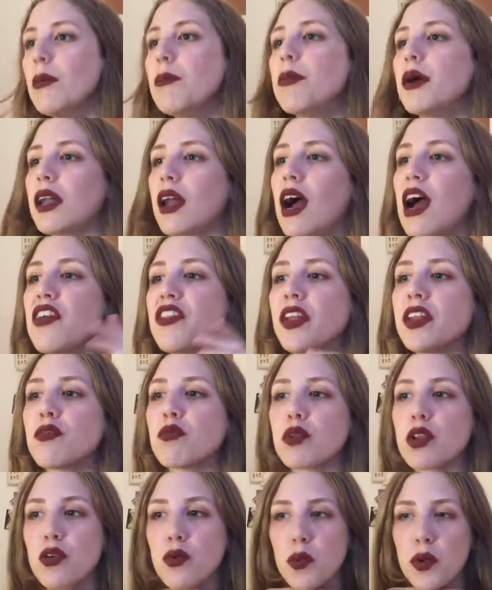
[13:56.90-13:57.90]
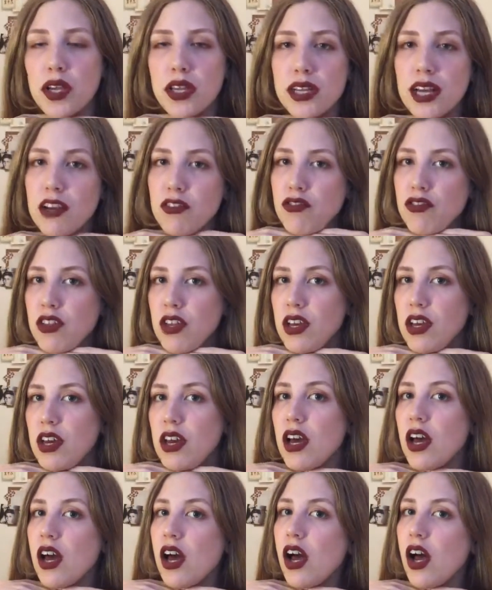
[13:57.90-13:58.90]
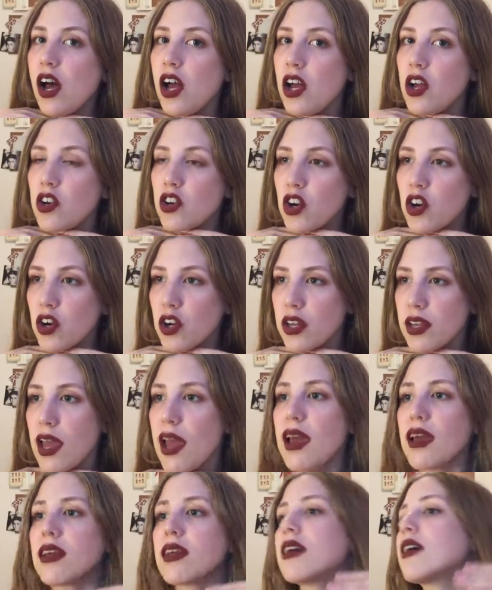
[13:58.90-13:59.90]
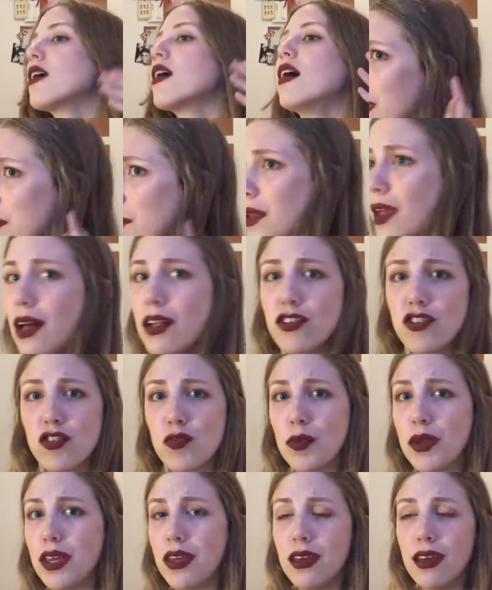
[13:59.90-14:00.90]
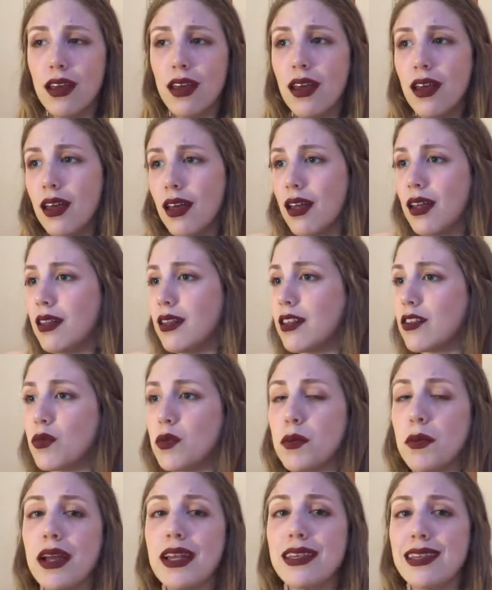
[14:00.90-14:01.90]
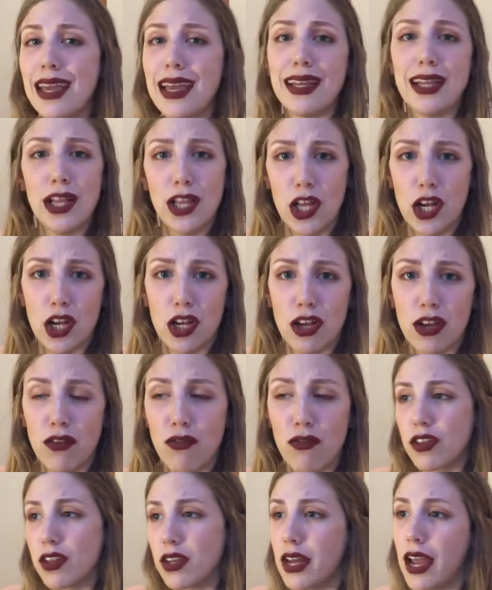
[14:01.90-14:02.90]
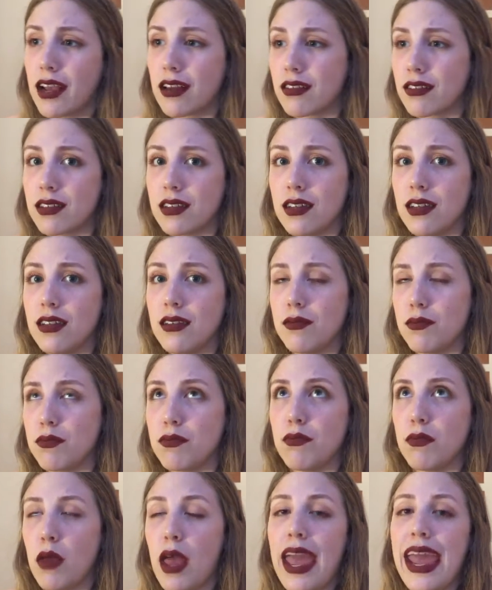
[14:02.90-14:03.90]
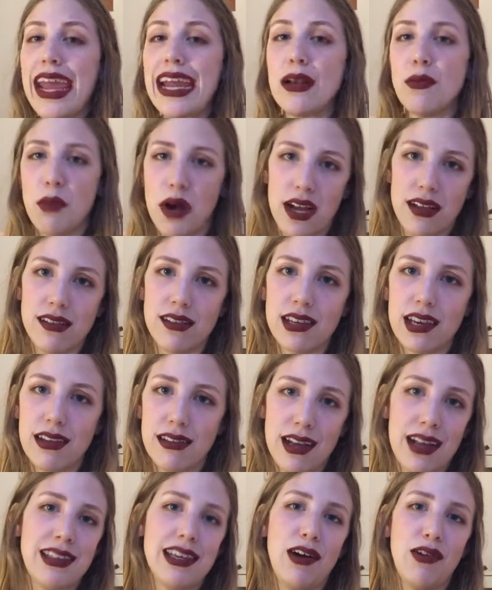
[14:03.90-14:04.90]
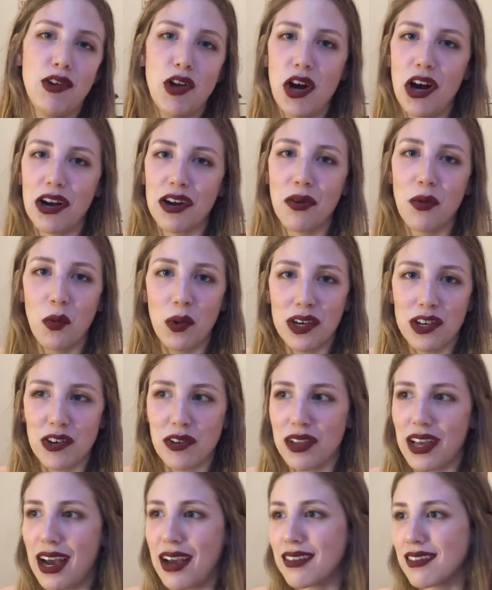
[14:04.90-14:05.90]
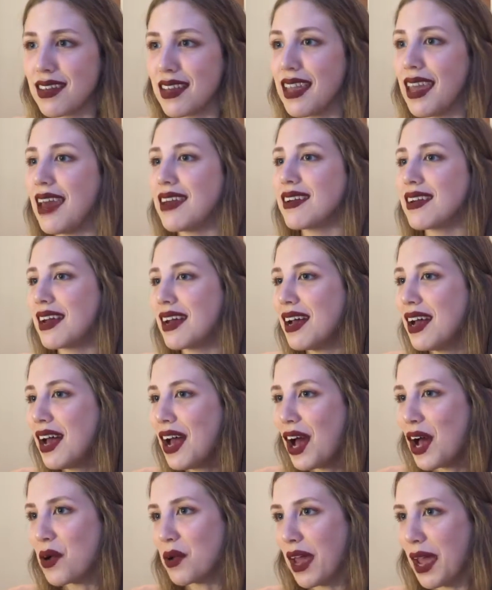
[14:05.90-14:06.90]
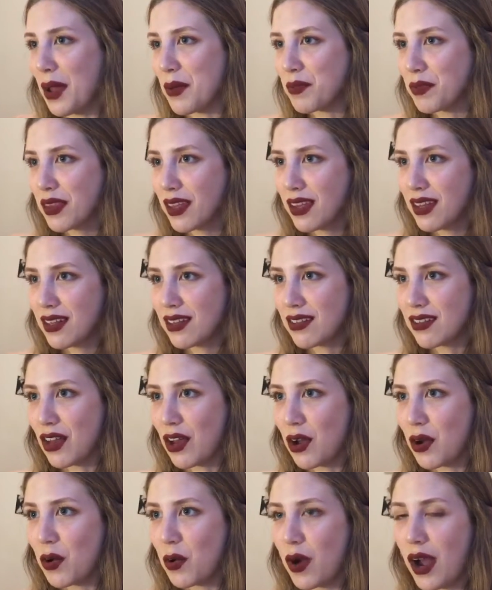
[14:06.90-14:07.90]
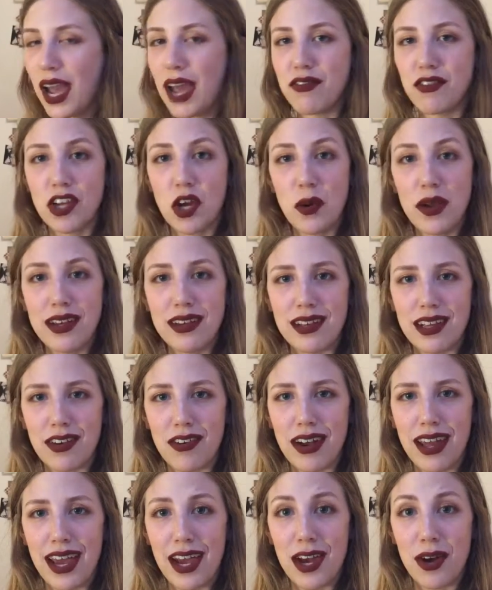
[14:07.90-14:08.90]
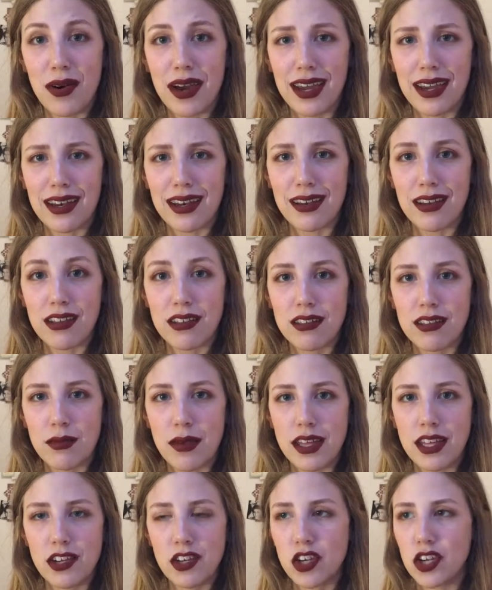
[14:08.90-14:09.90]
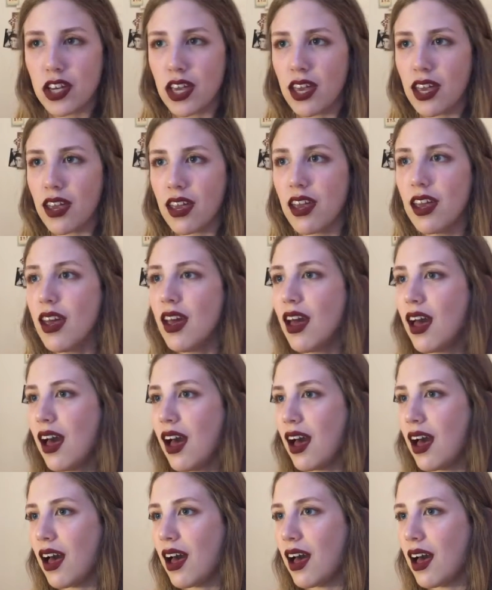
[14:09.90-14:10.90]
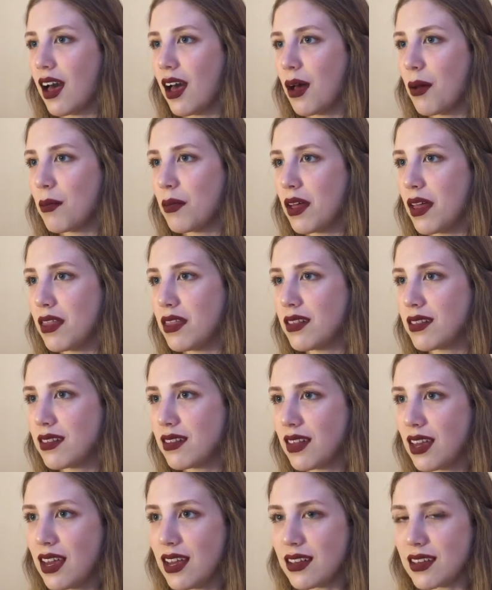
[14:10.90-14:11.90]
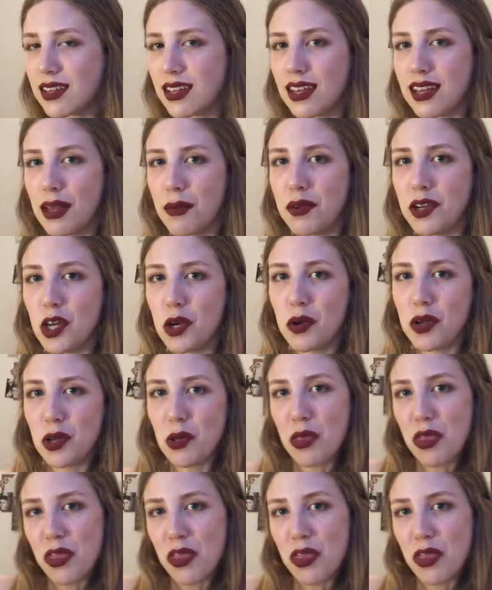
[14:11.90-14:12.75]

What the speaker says: but I think this would look really nice with a turtleneck. Maybe this will be my daily look the next 8 months, because that's how long winter lasts in Canada. Okay, so I have to go eat dinner now. I can smell it cooking. This is it. Let me know what you